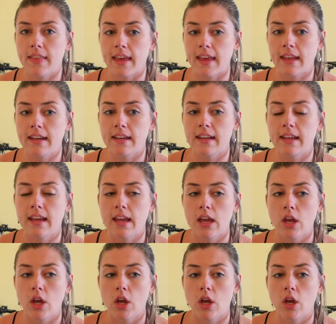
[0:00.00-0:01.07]
then
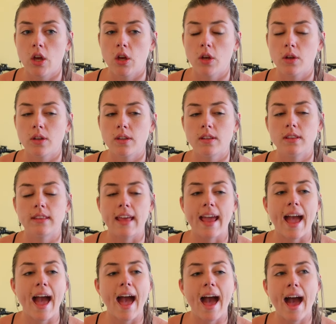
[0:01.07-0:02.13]

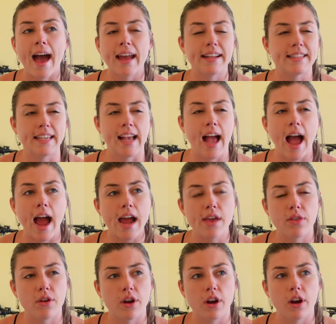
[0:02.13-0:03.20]
they add, it's like
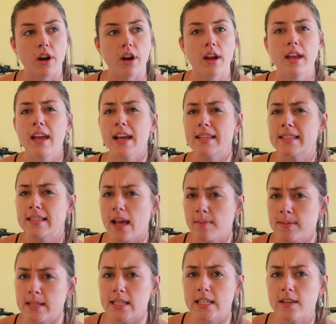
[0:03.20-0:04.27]
either a
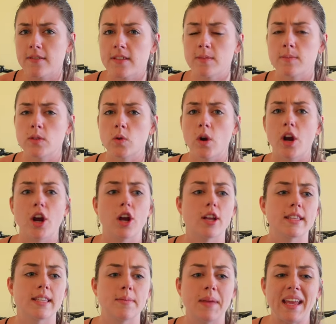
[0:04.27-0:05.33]
substance of some sort or
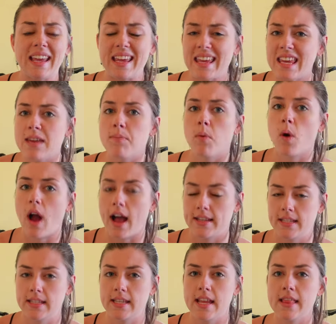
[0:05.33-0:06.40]
it's some like heat
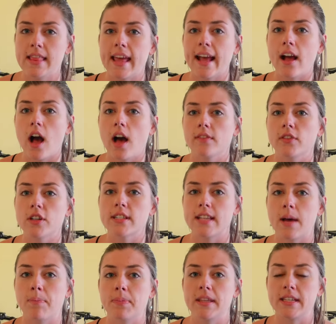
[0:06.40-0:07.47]
processing that covers
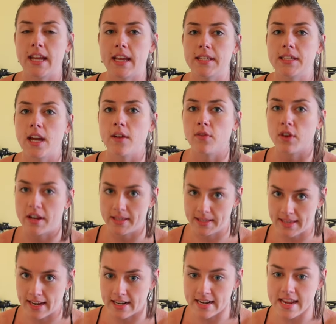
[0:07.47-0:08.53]
up the taste of
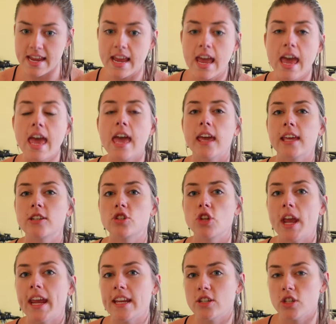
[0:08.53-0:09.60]
rancidity and
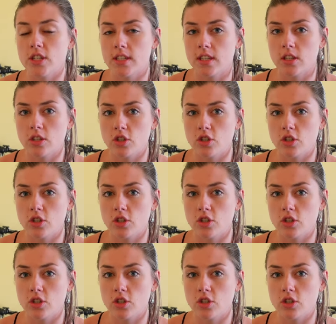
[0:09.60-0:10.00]
changes